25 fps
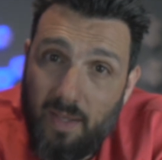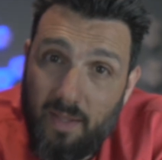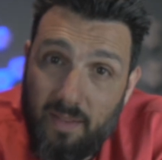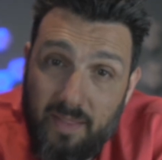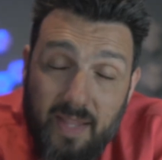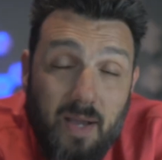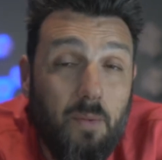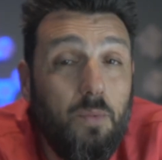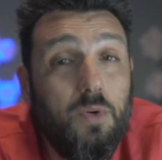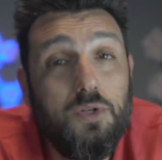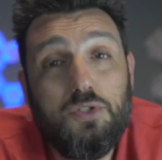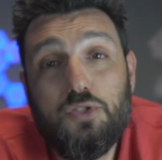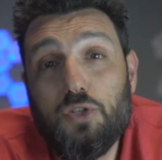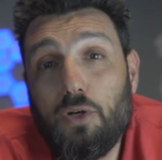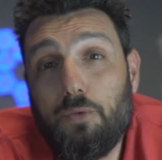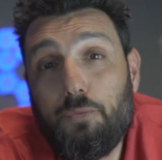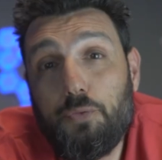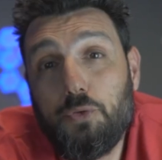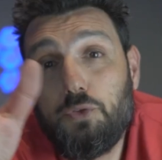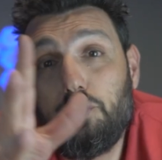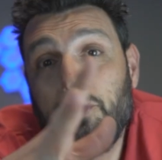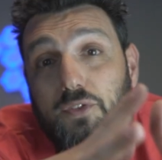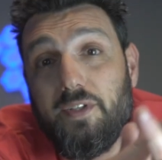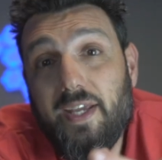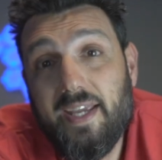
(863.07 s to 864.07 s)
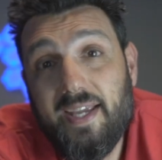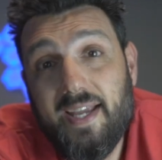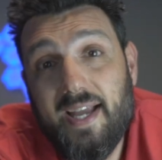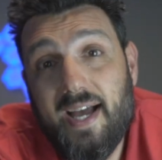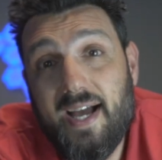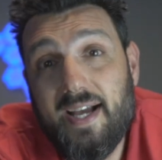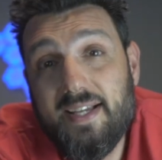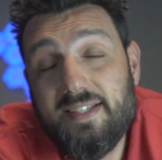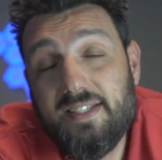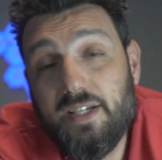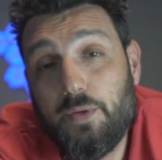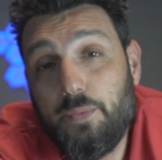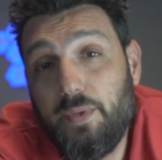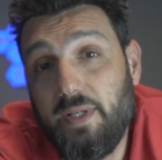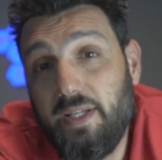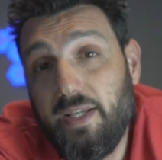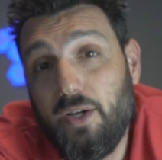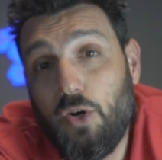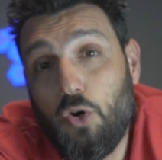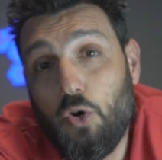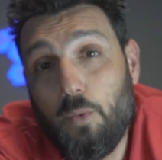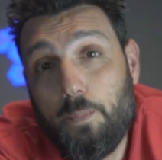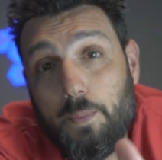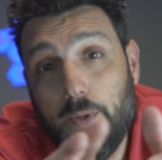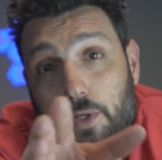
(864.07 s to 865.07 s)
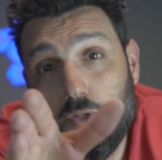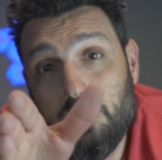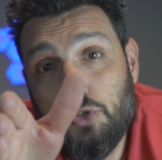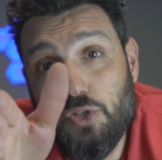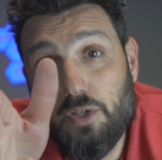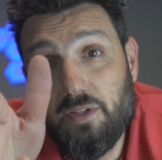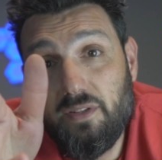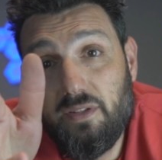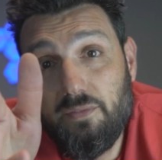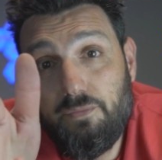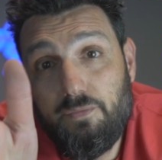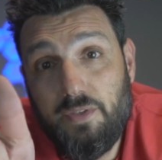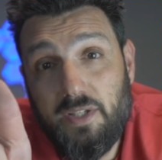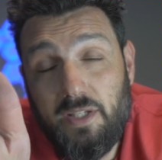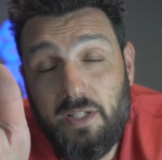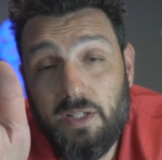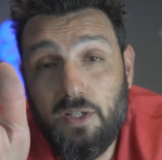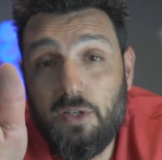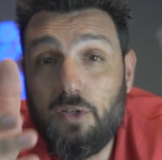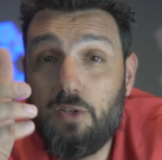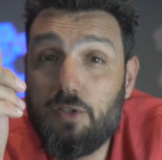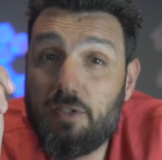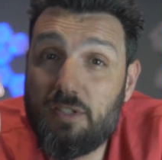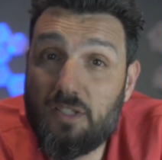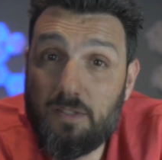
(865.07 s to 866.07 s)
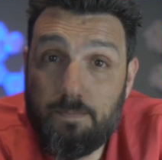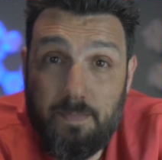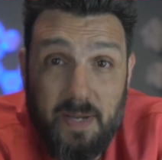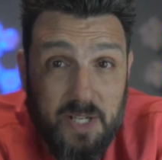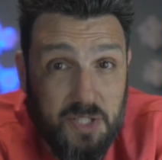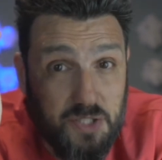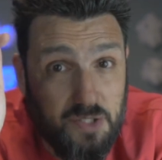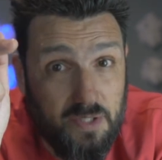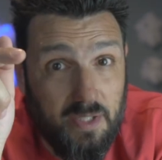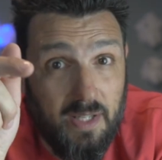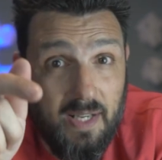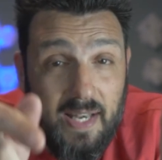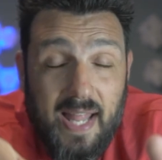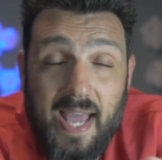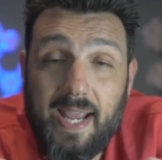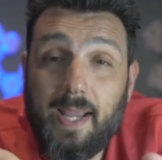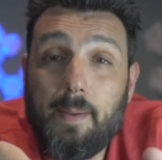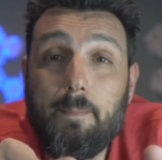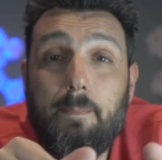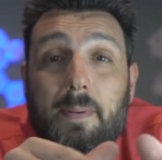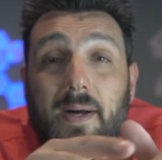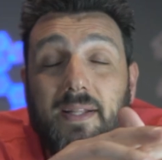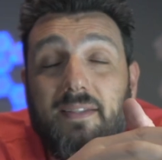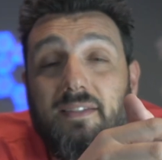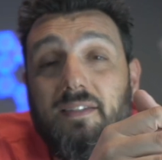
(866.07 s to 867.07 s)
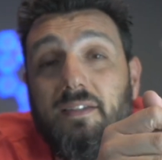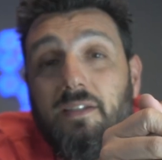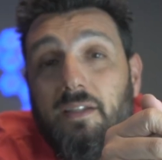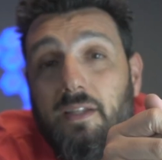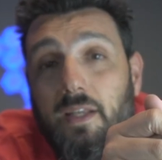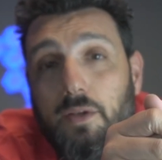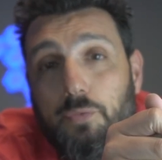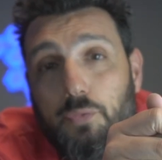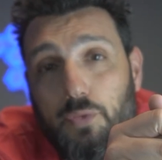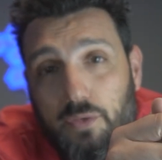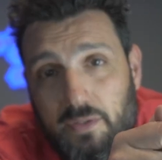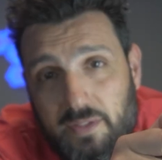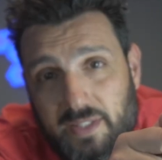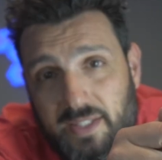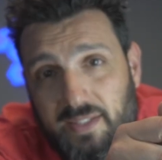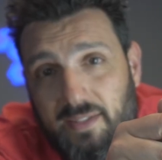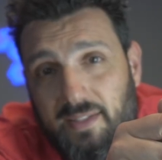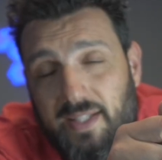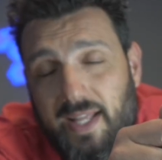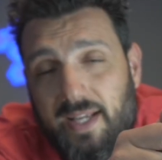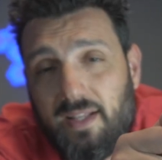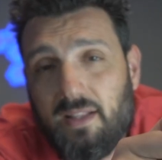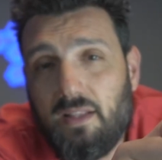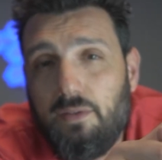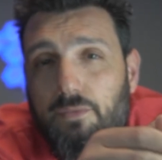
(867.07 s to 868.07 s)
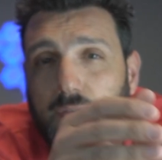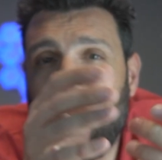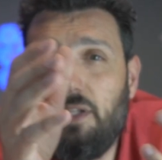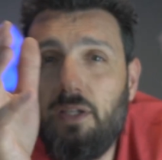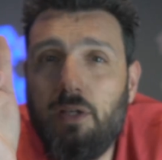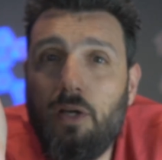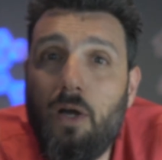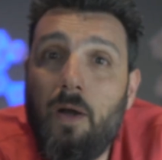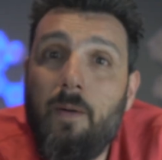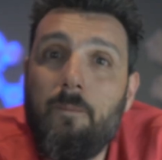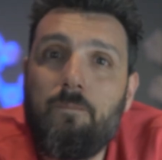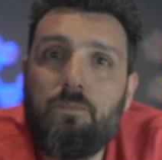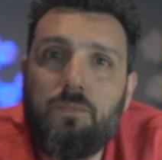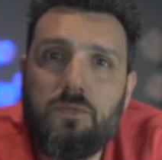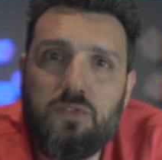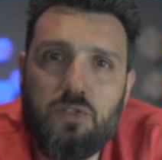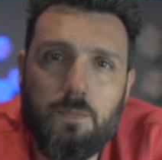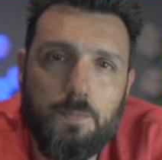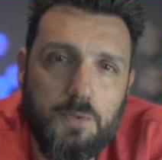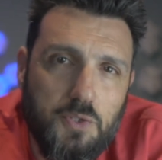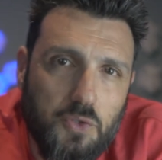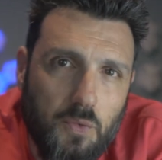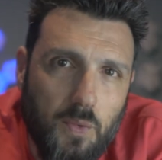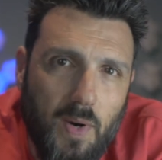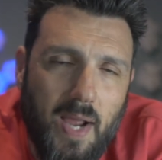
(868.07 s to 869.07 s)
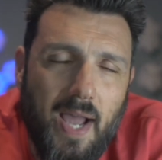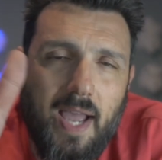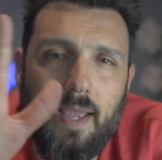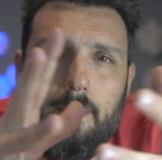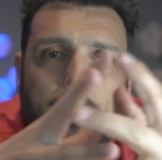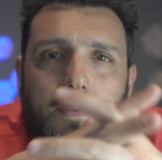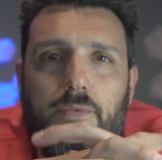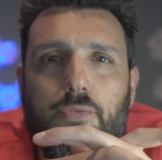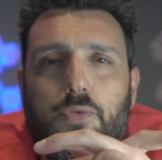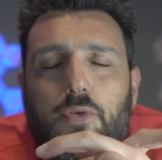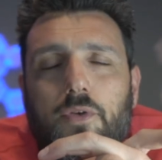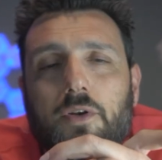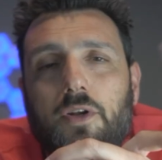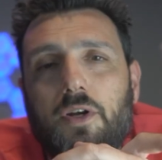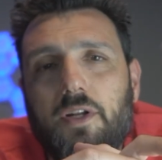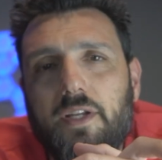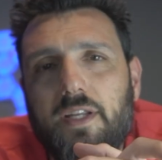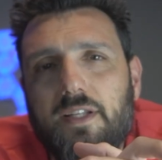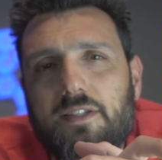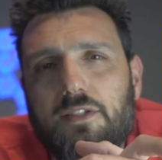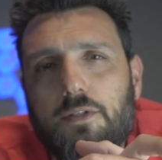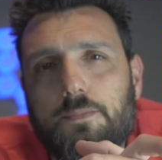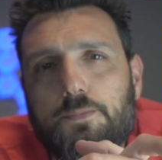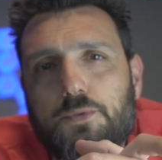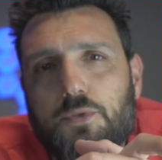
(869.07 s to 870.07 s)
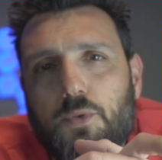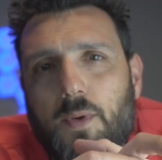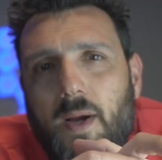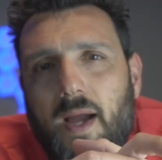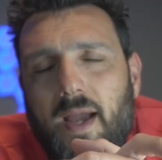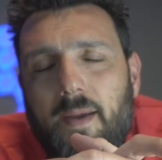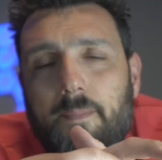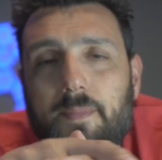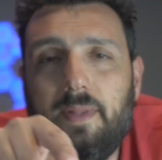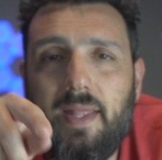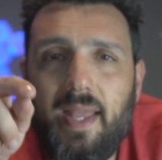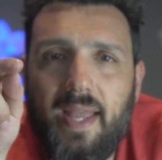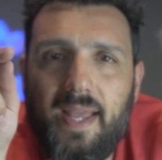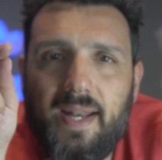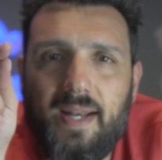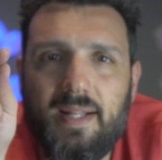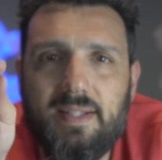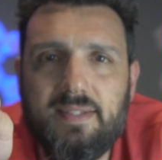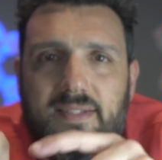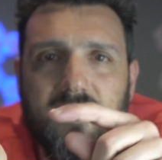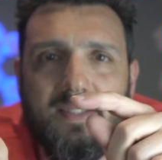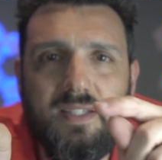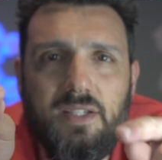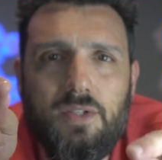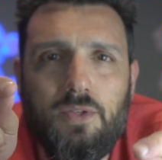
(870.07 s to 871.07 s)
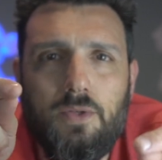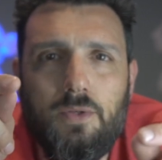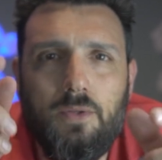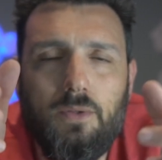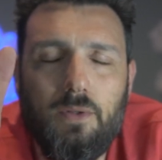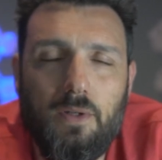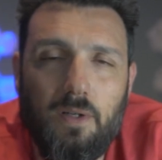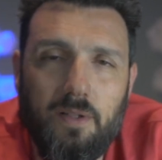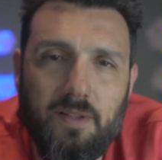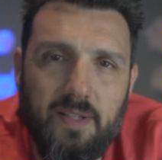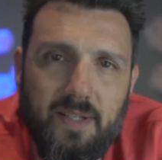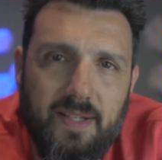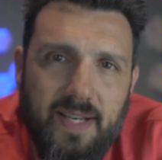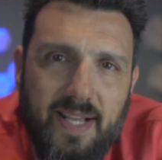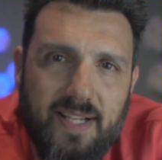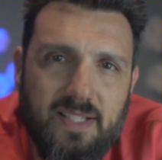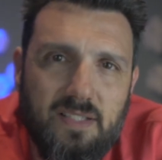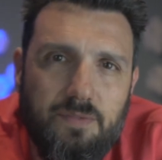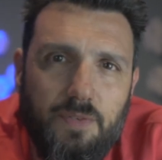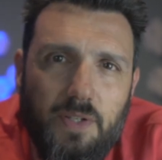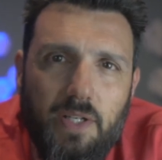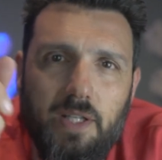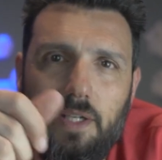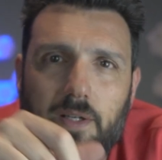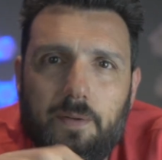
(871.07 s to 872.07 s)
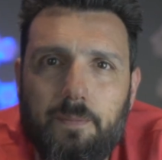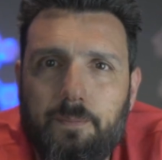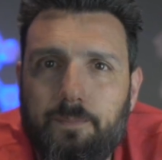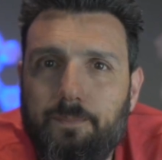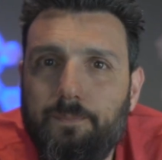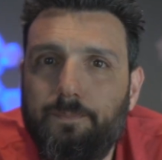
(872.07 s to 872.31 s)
That was all for today, guys. I really hope you enjoyed the video. Smash the like button if you did like the video. Subscribe if you're not yet subscribed, and I'll see you on the next video.